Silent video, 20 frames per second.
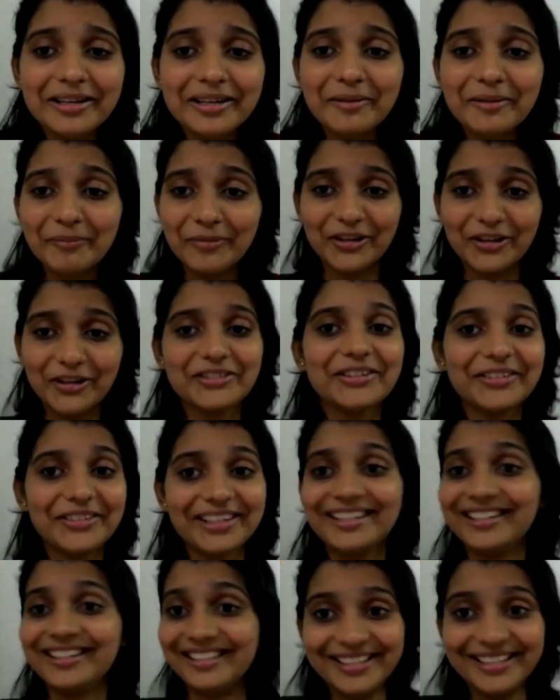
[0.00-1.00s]
because you
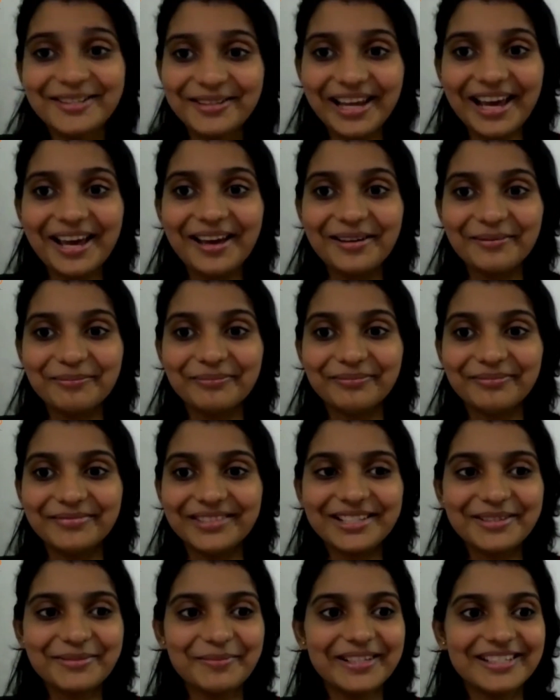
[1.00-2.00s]
did
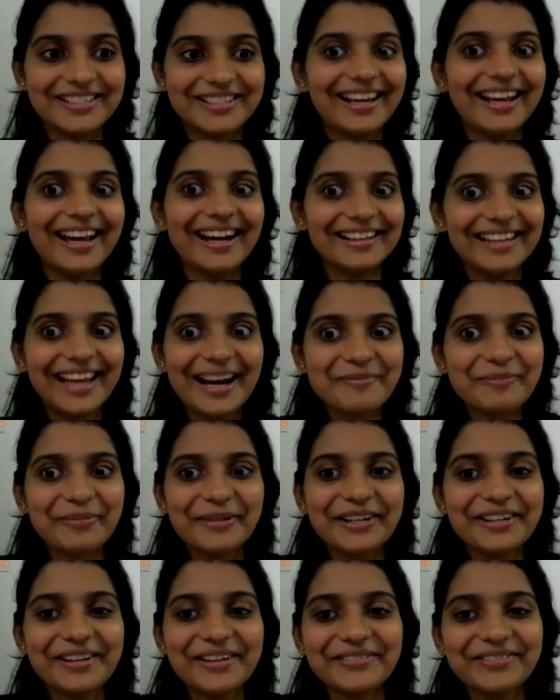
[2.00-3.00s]
this mistake at that
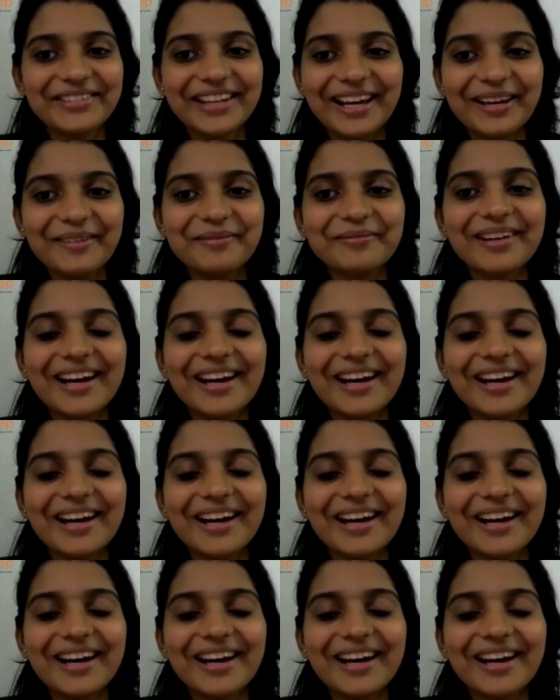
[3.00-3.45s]
point of time.